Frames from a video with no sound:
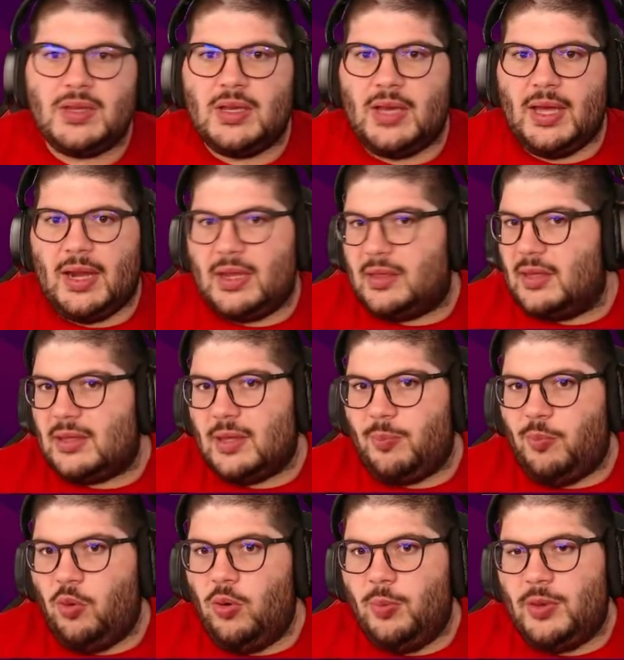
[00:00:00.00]
And I think that
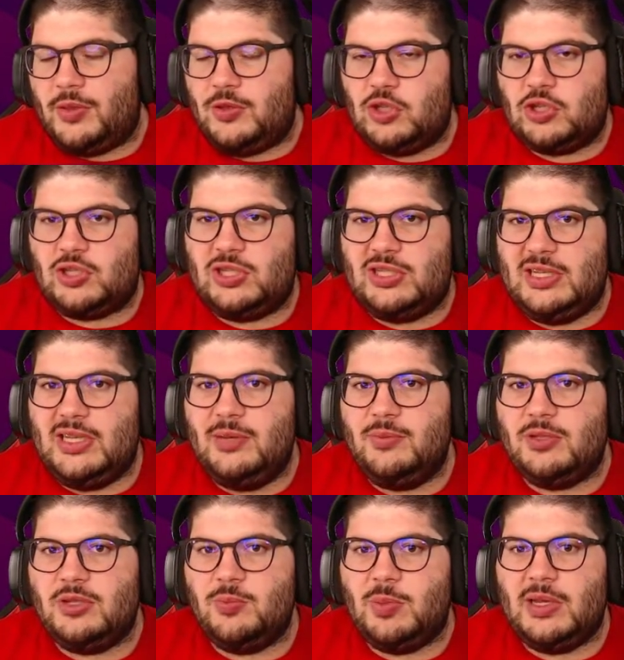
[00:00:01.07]
Bournemouth just seem
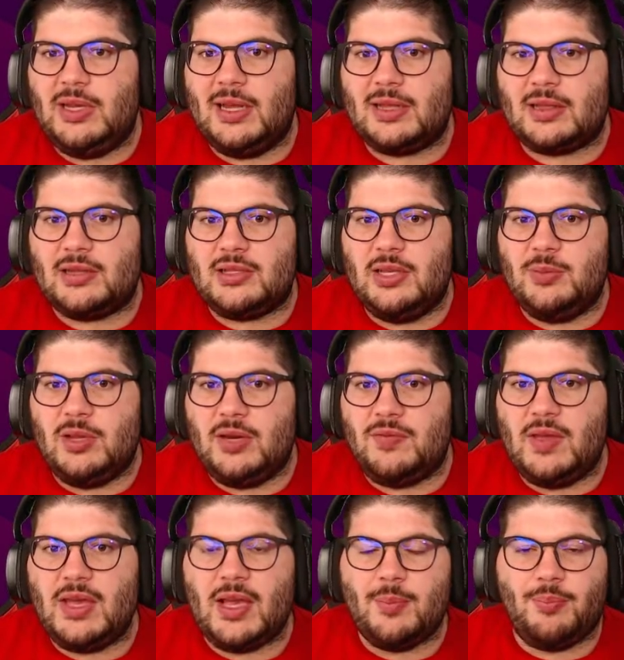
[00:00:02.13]
to be like the team that if
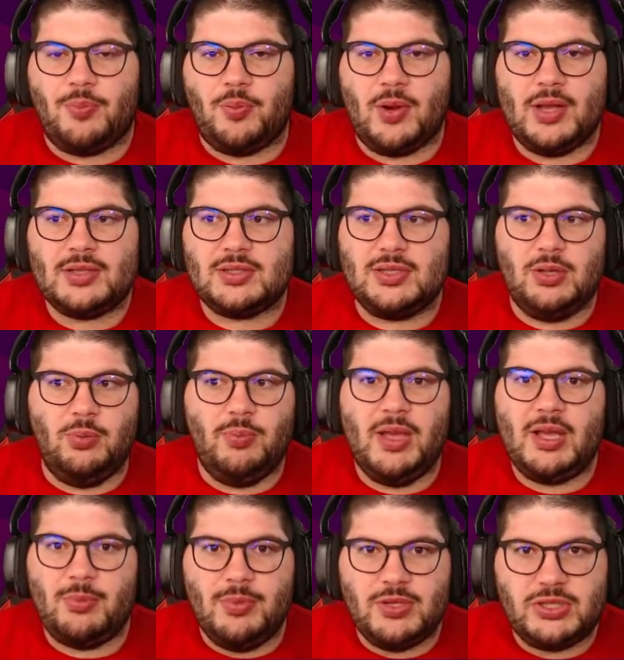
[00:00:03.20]
they get pressed, they'll
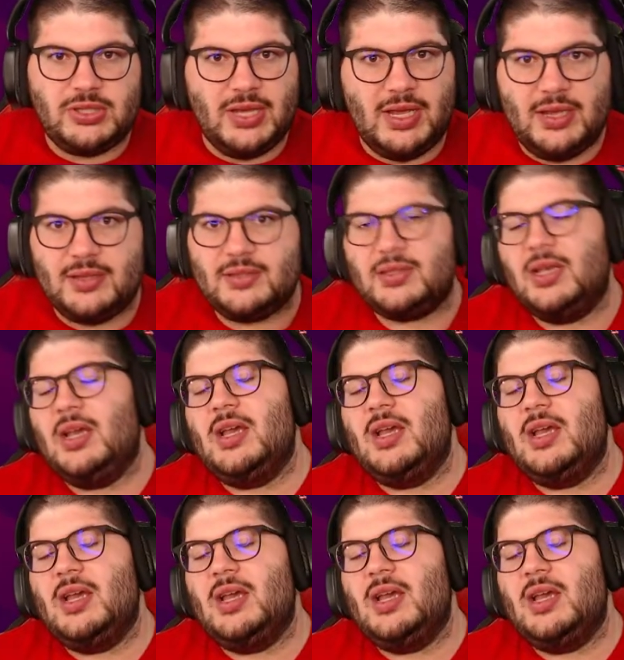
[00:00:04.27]
make mistakes